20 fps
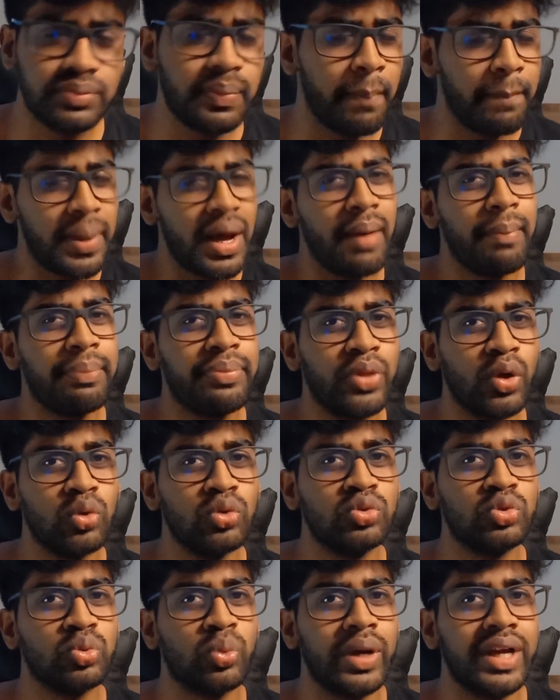pump
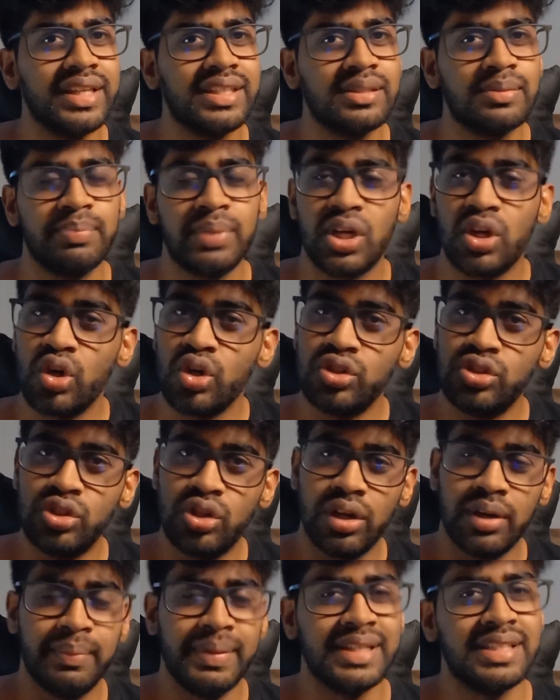those weights because you're
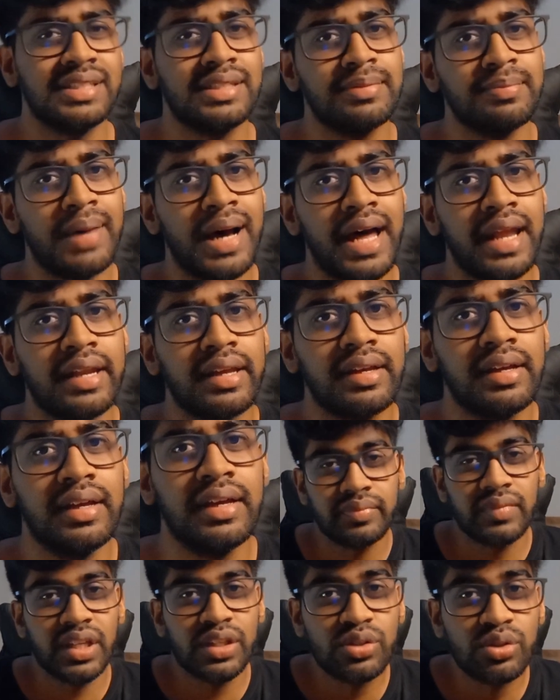going to be smarter.
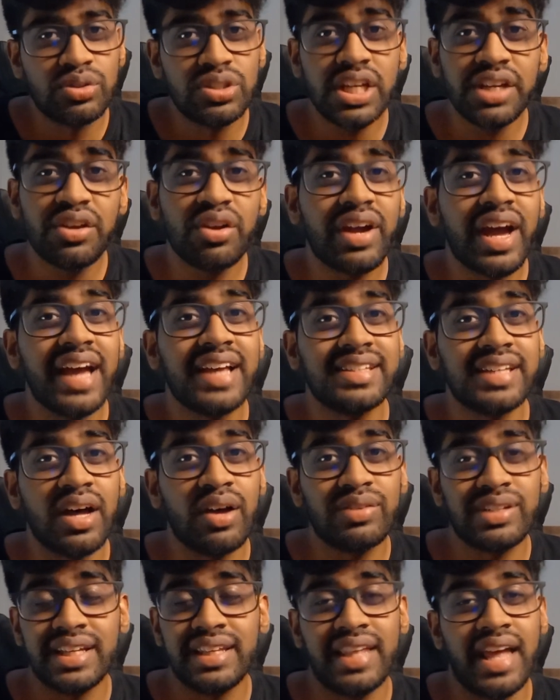So check you guys
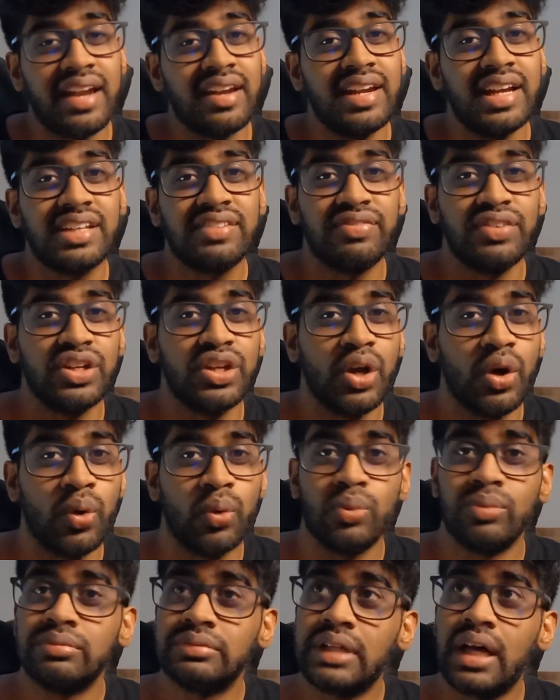out in that next video
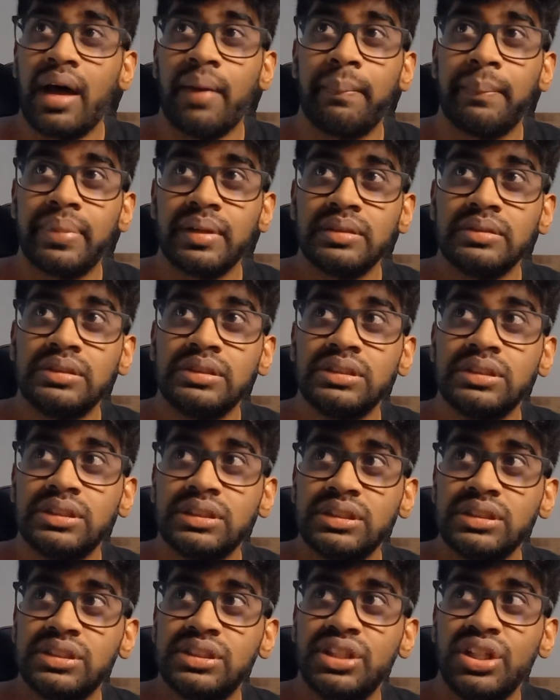up
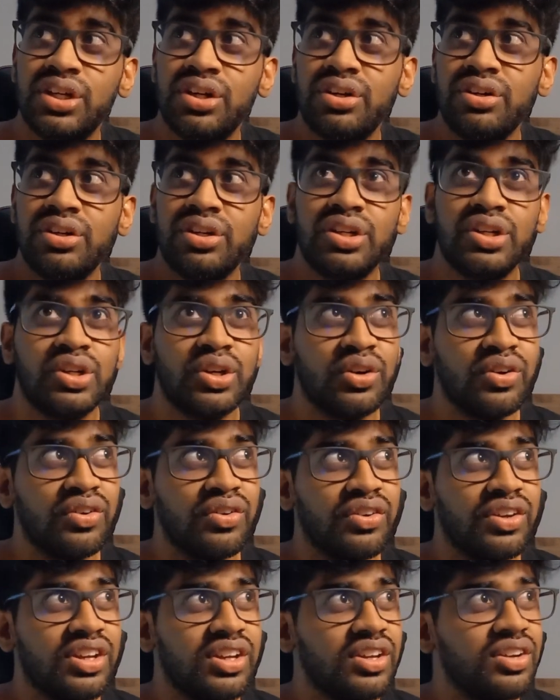here or
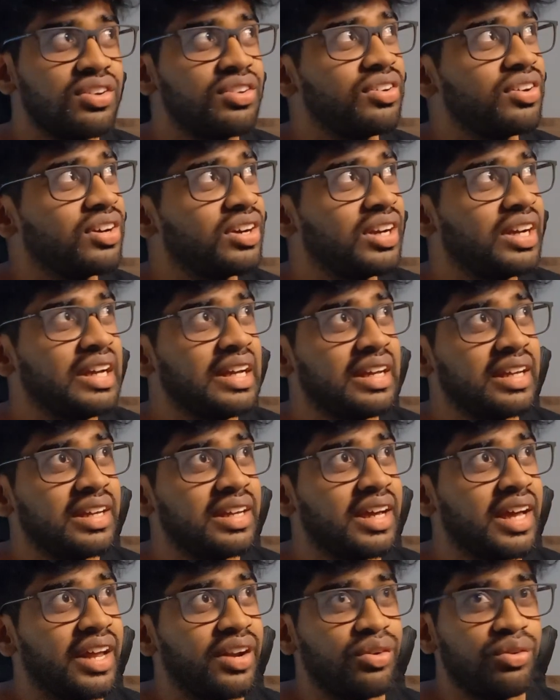here.
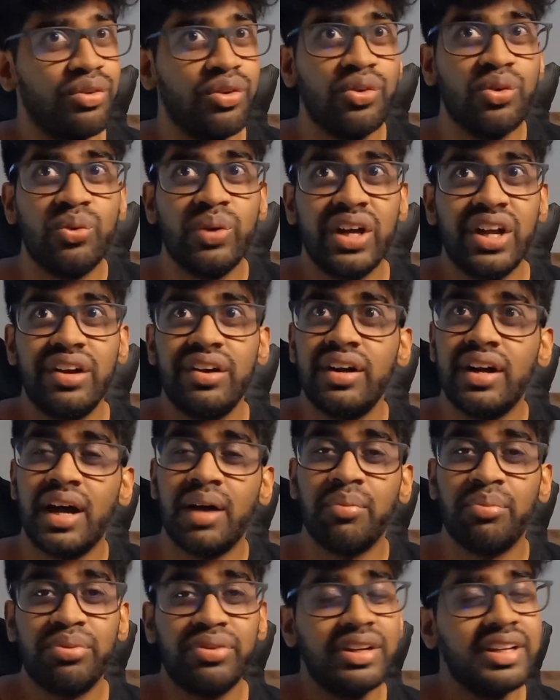I don't know where. I'm
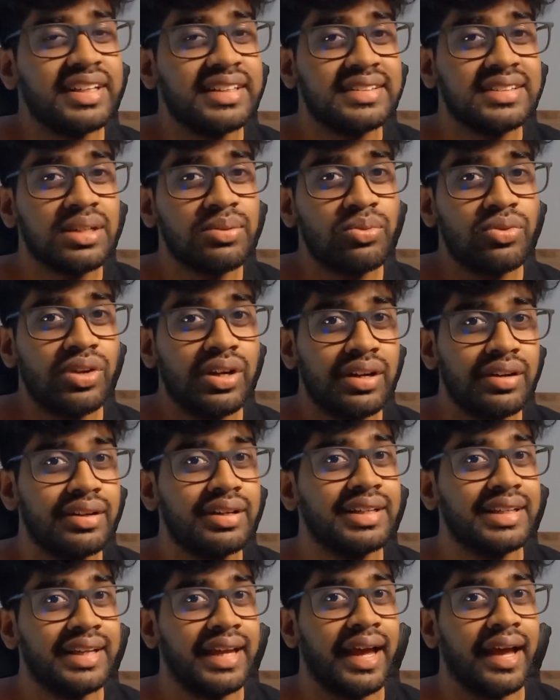putting it somewhere.
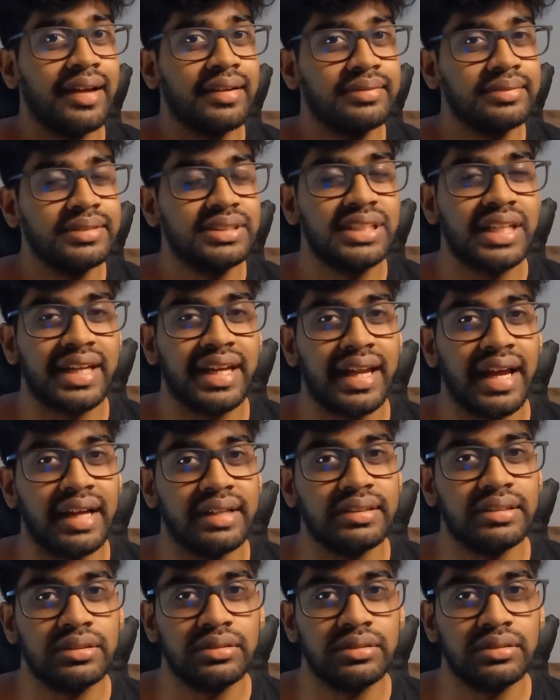Yeah, check it out.